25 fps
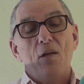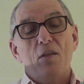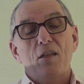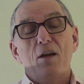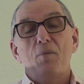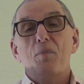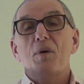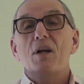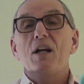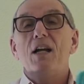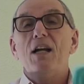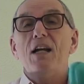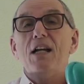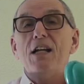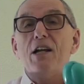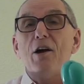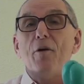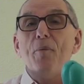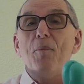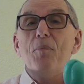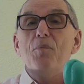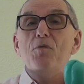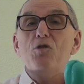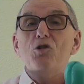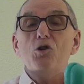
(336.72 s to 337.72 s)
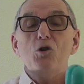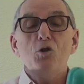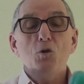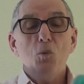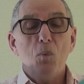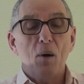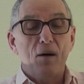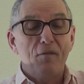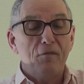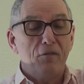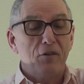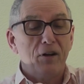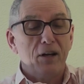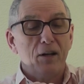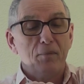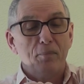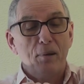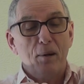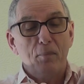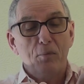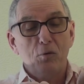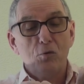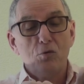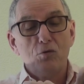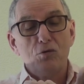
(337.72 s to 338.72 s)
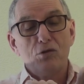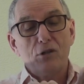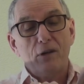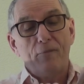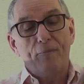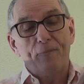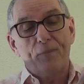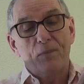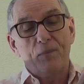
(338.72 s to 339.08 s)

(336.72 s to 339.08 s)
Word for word: Then we need um, two one-finger bubbles.